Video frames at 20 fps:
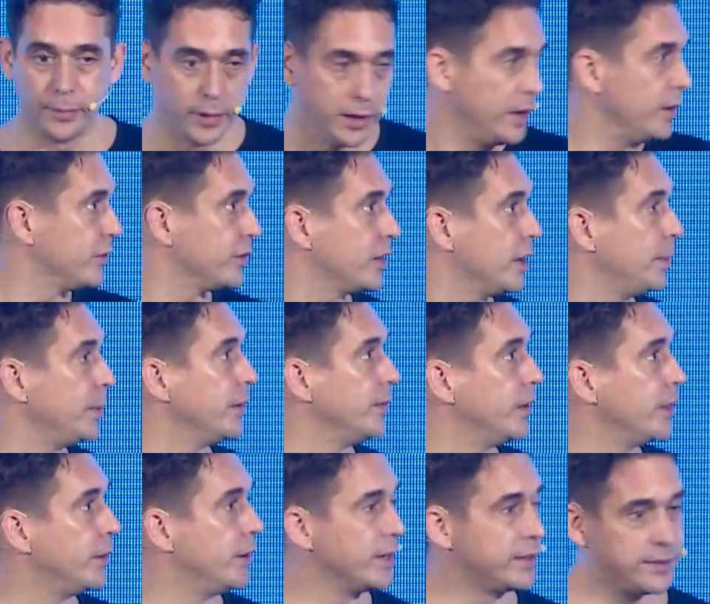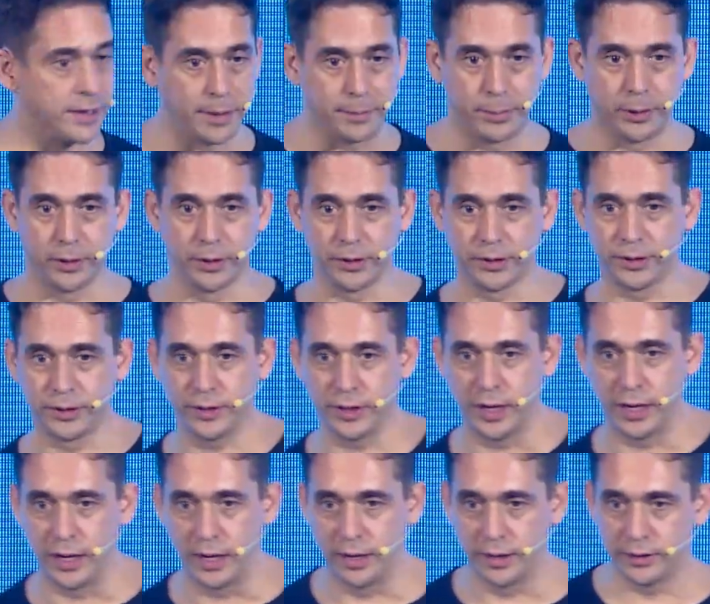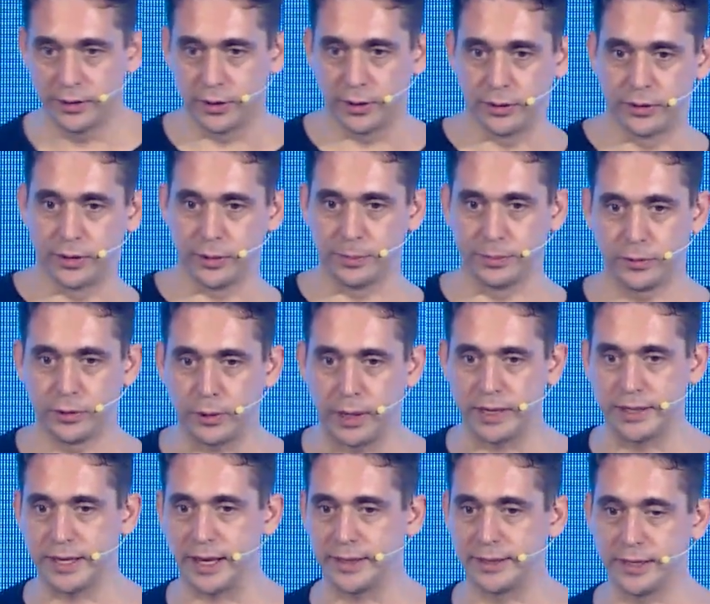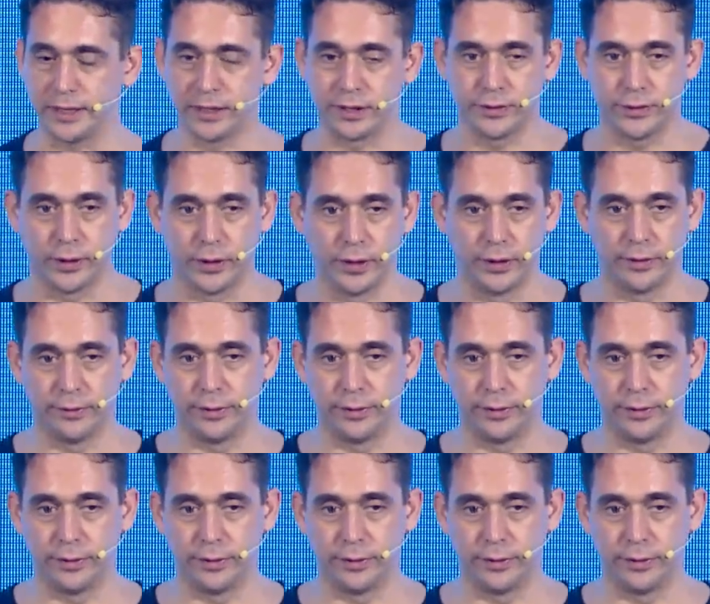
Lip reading: Here's a couple of other examples. So some great tactics for